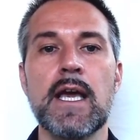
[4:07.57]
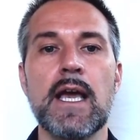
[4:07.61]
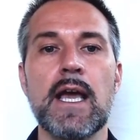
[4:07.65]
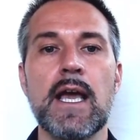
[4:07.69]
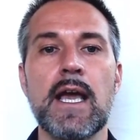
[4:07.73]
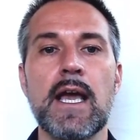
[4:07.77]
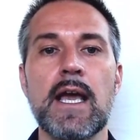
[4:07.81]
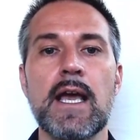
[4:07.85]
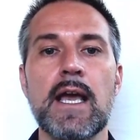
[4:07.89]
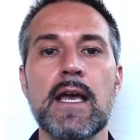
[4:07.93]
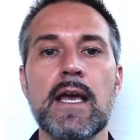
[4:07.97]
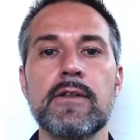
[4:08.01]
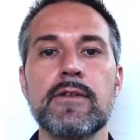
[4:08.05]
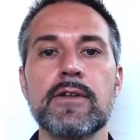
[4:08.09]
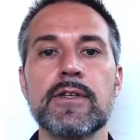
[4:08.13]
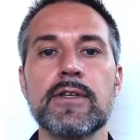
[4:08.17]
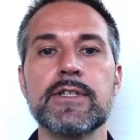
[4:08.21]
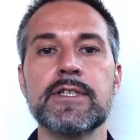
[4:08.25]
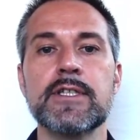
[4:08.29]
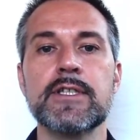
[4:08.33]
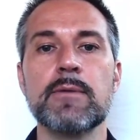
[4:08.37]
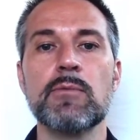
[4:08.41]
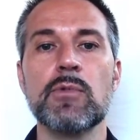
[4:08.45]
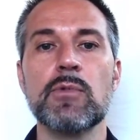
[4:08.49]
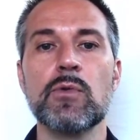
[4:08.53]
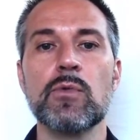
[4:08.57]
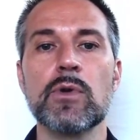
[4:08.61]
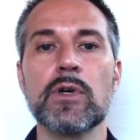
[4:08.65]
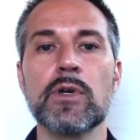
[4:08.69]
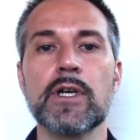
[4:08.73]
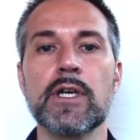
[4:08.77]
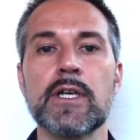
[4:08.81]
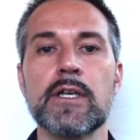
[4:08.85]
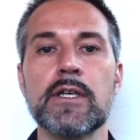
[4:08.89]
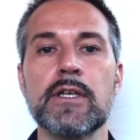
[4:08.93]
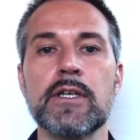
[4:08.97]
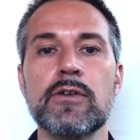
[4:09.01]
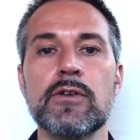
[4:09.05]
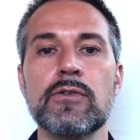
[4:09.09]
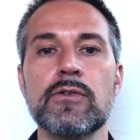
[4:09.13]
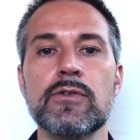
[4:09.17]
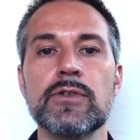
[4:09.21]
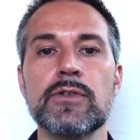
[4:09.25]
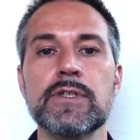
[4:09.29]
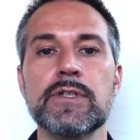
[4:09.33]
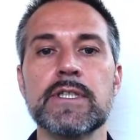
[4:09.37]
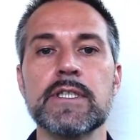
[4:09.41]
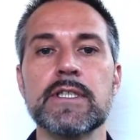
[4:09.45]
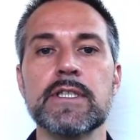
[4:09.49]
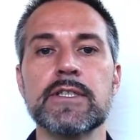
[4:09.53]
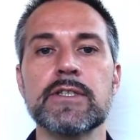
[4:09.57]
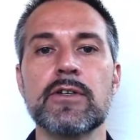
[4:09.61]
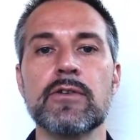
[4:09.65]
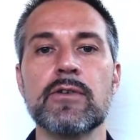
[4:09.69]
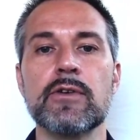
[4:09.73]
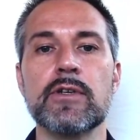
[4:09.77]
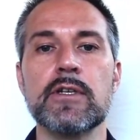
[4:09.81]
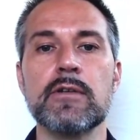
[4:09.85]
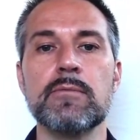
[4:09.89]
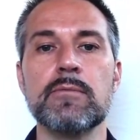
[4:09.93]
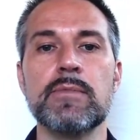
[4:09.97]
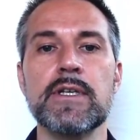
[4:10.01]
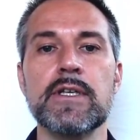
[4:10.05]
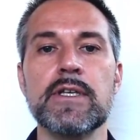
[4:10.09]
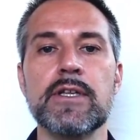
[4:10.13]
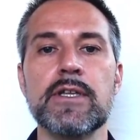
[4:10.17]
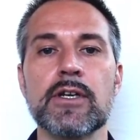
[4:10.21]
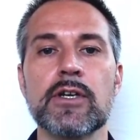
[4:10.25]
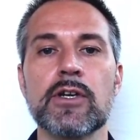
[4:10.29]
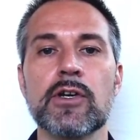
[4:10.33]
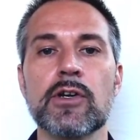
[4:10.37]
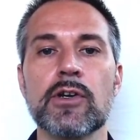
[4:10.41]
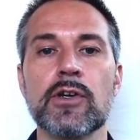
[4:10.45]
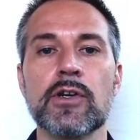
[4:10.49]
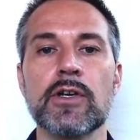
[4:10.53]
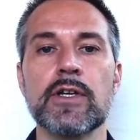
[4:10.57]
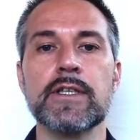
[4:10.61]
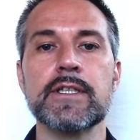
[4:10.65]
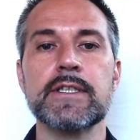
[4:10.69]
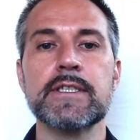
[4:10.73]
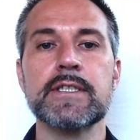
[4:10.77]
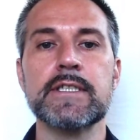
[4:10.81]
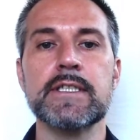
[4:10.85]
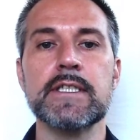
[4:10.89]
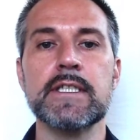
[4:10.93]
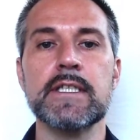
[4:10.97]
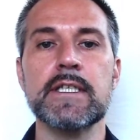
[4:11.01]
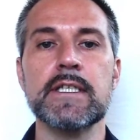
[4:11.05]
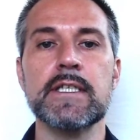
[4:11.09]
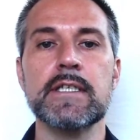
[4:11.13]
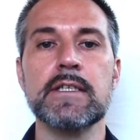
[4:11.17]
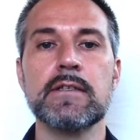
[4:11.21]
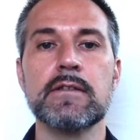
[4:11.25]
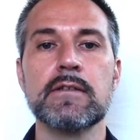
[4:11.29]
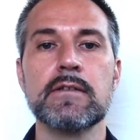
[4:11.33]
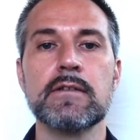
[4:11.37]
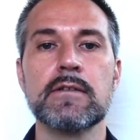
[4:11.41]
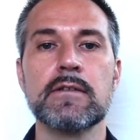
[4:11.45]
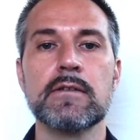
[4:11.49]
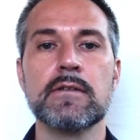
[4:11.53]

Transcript: And the symbol we're going to use is going to be the currency